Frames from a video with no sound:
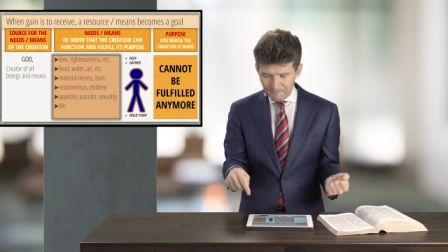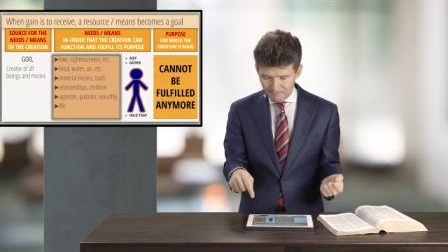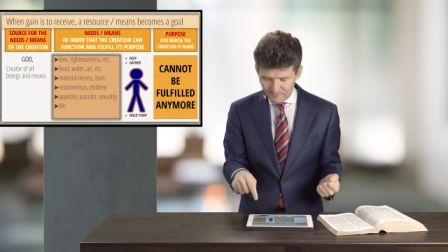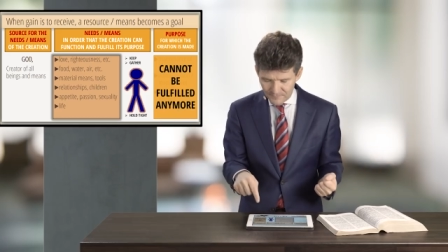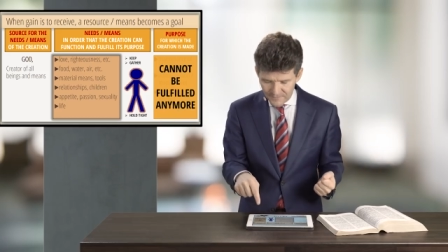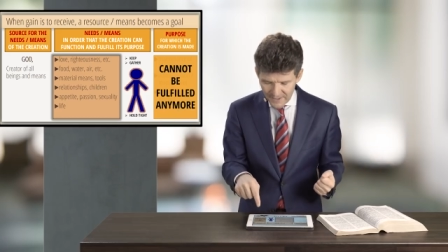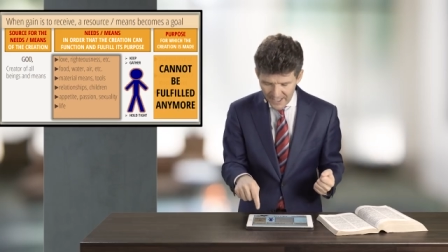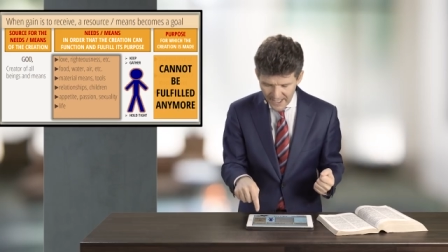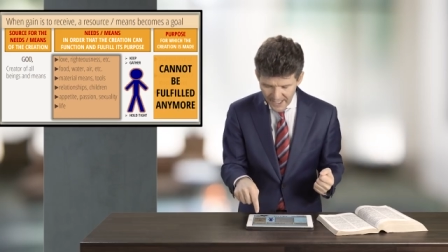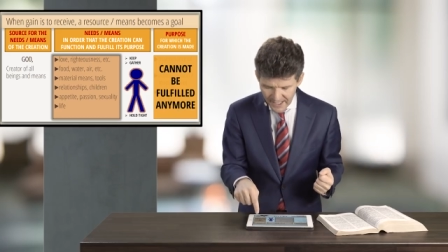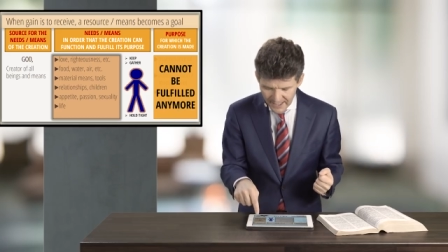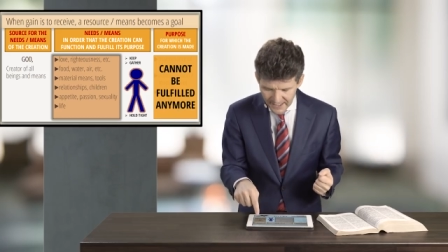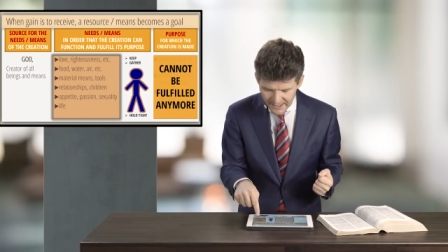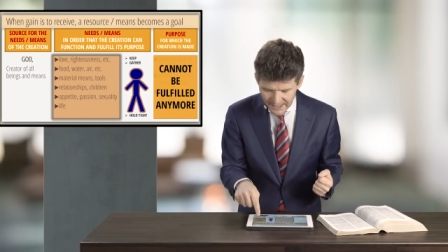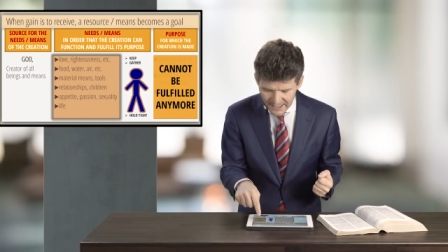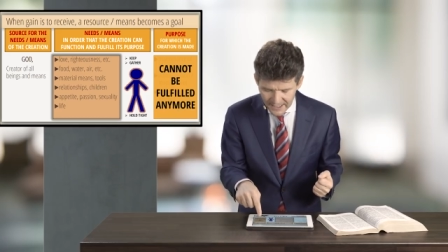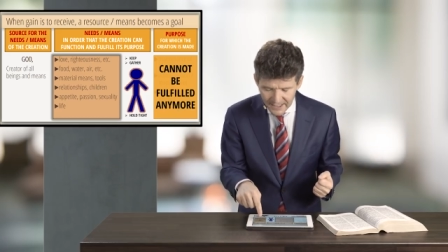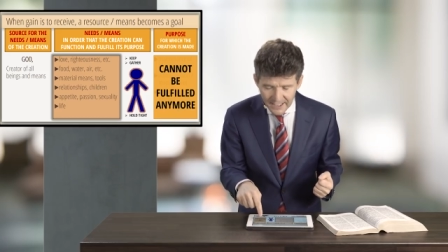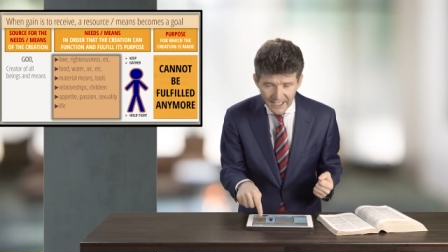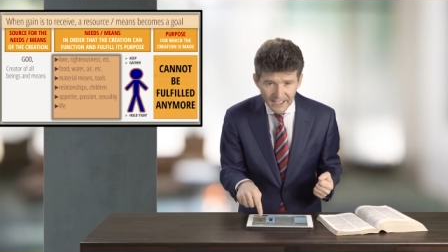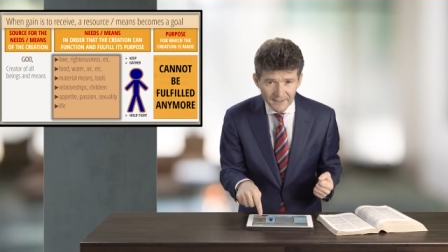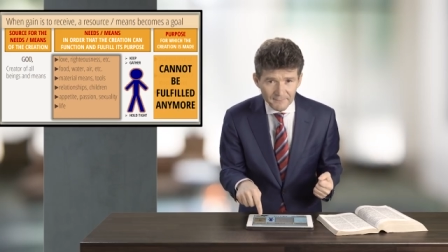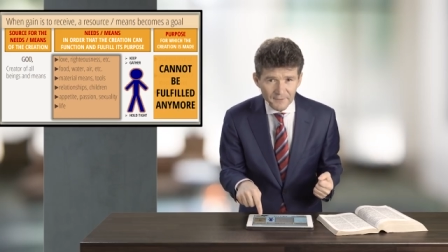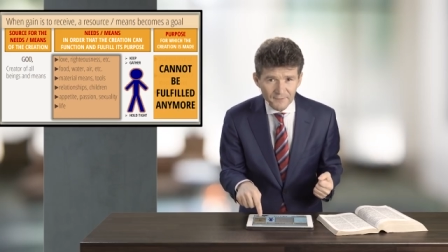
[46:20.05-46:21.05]
Then
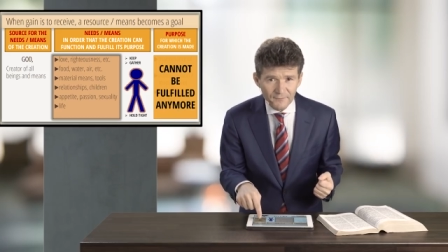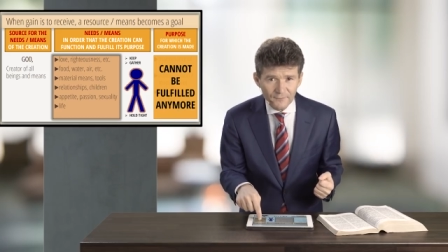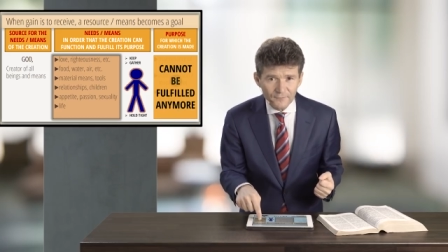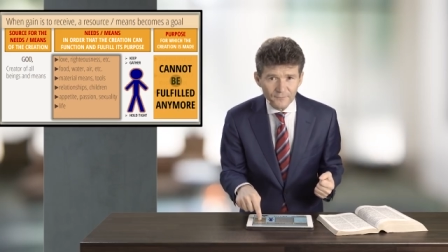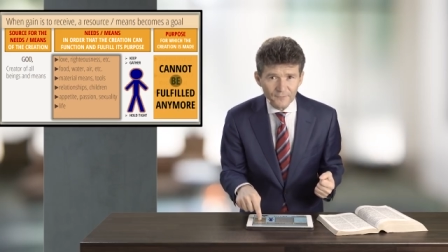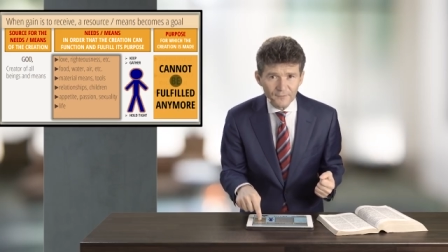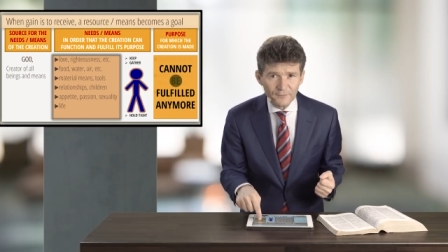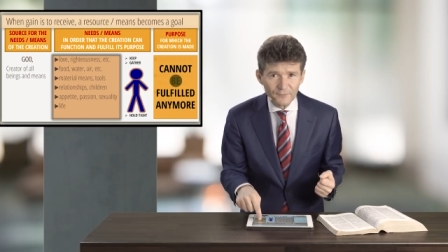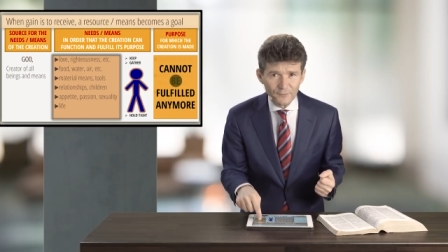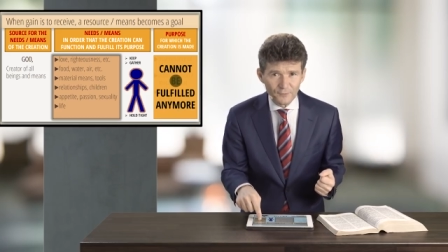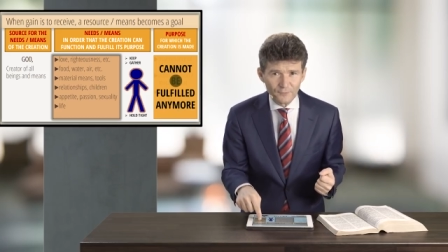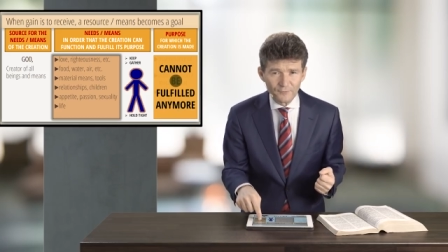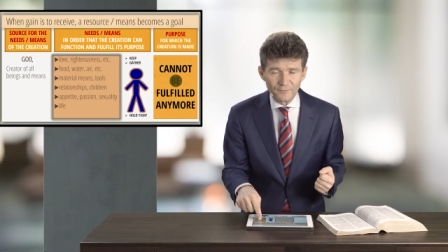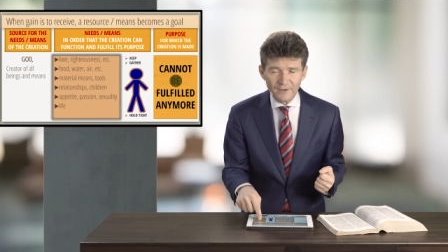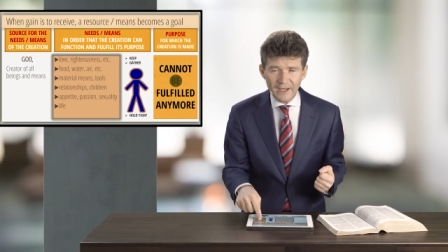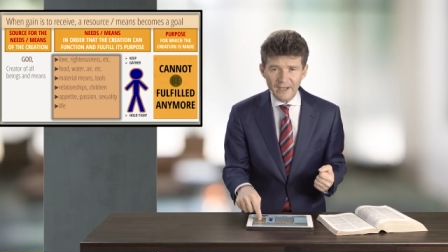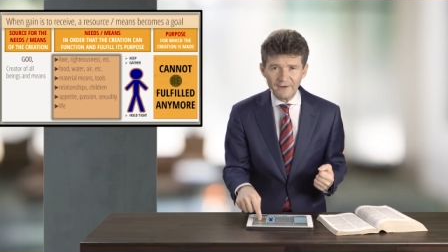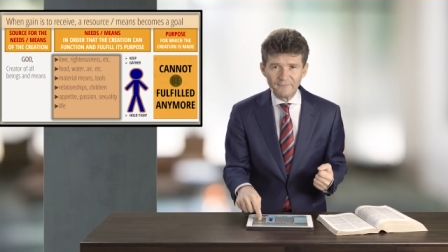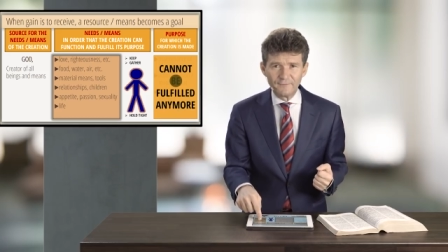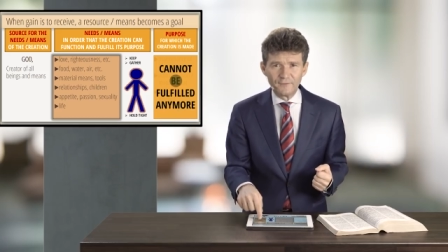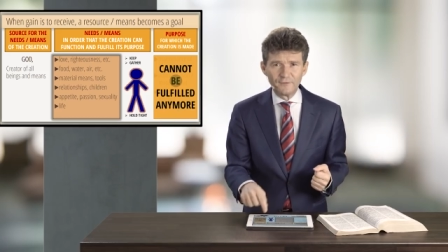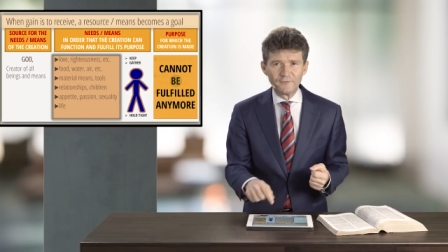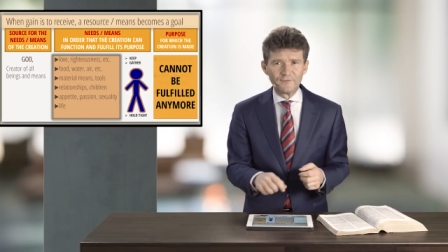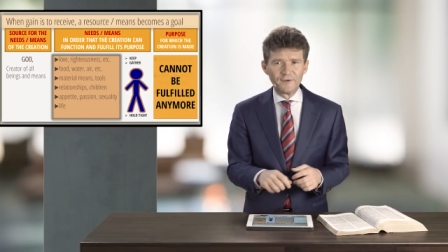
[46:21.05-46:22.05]
he can
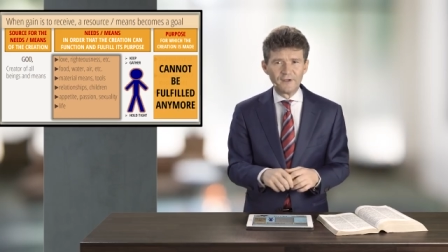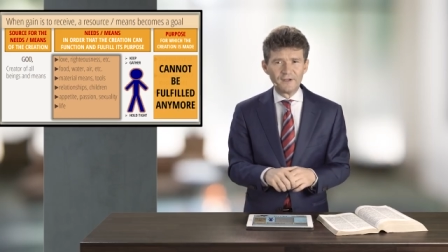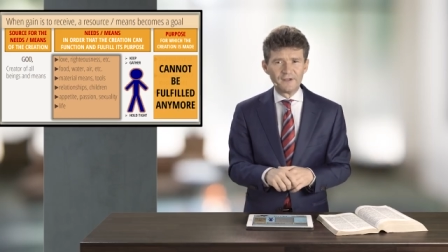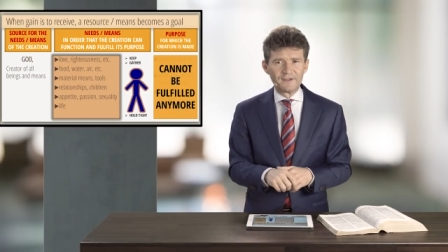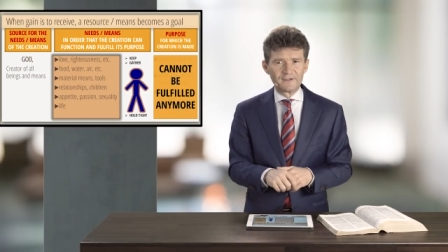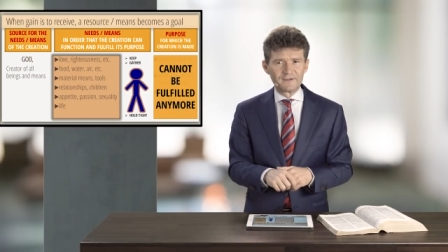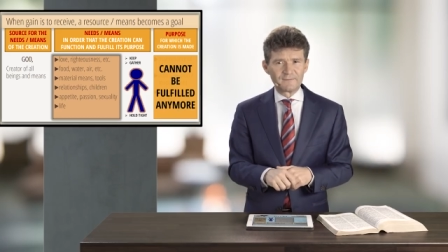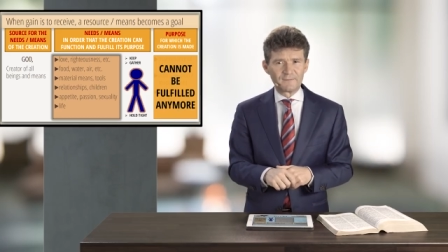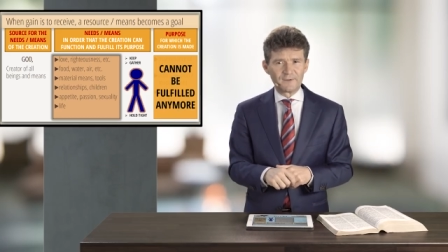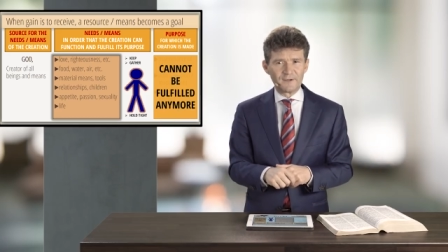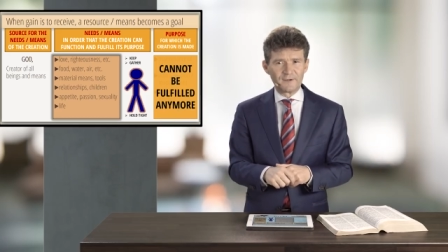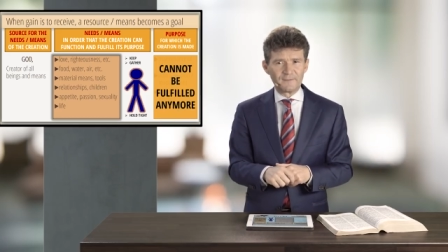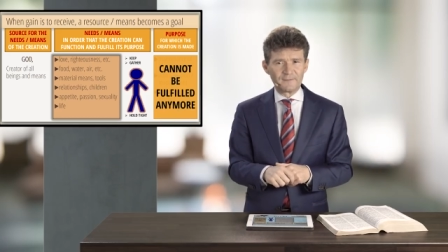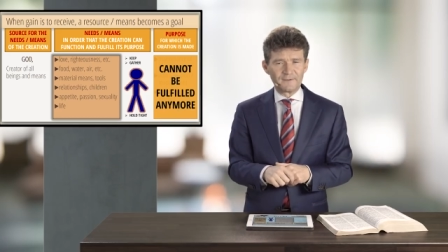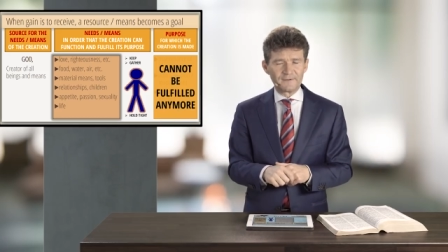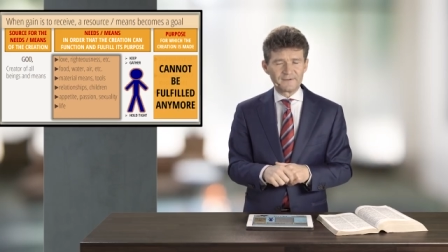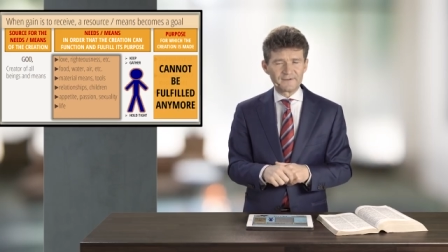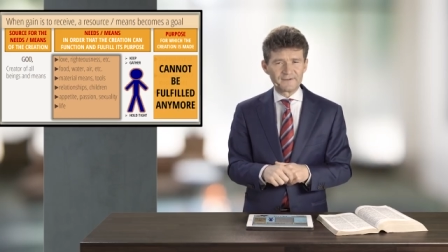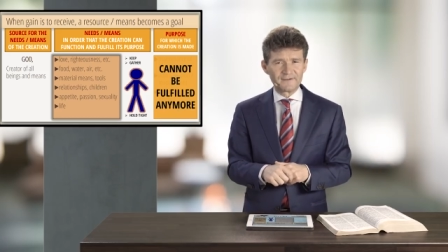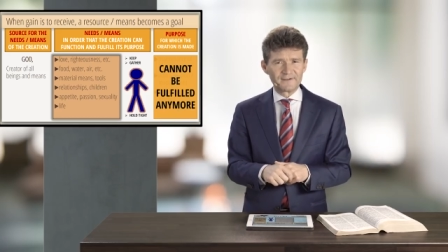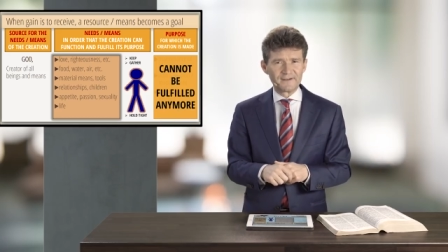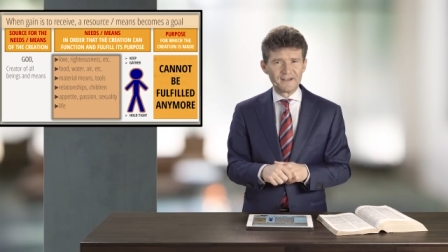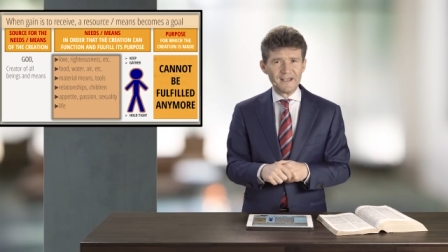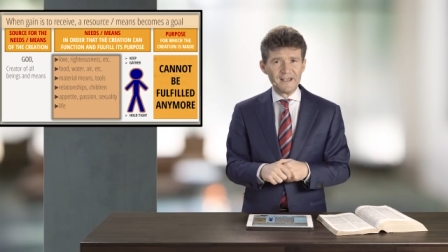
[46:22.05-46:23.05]
fulfill his
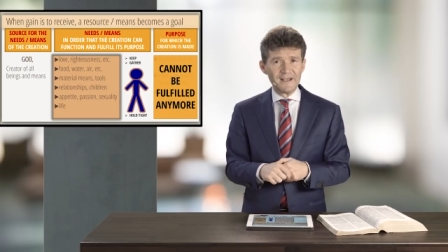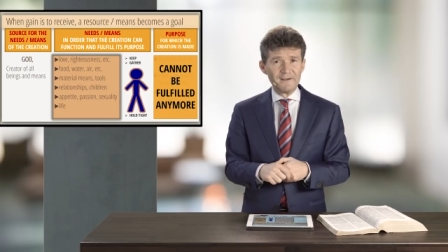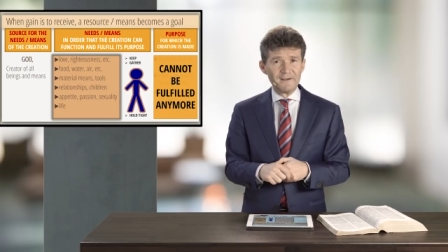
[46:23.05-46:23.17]
purpose.